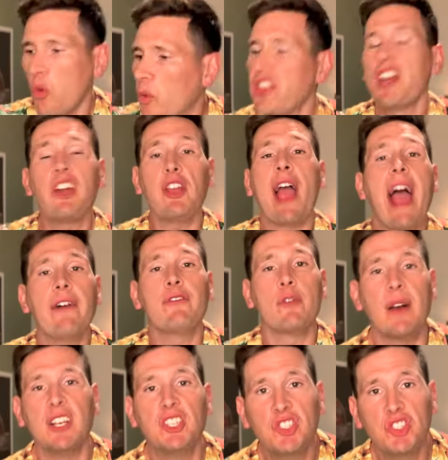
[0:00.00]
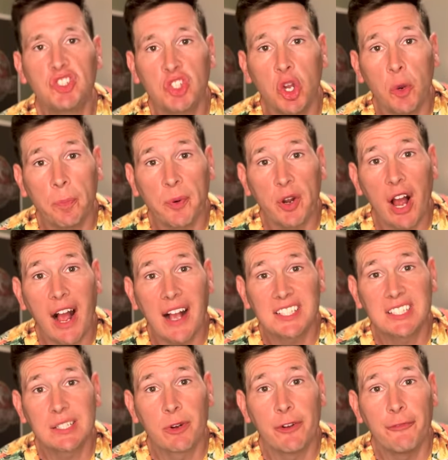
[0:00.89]
Well, there you have it, my super
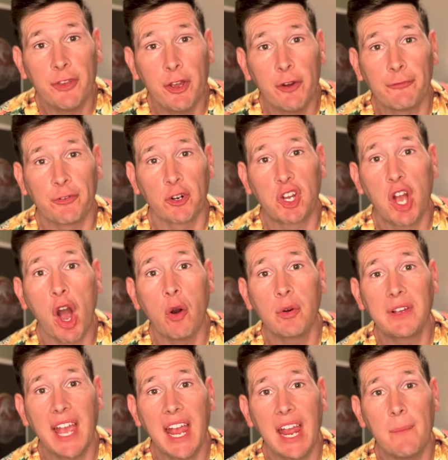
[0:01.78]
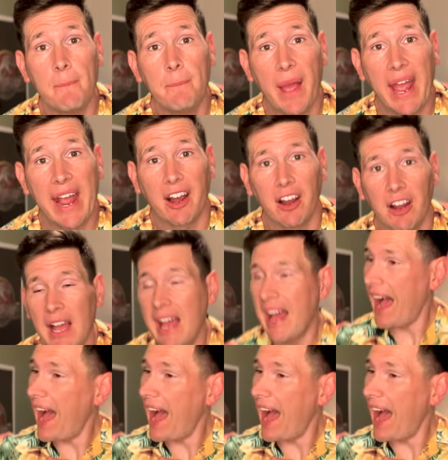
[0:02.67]
awesome review for Cocaine Bear.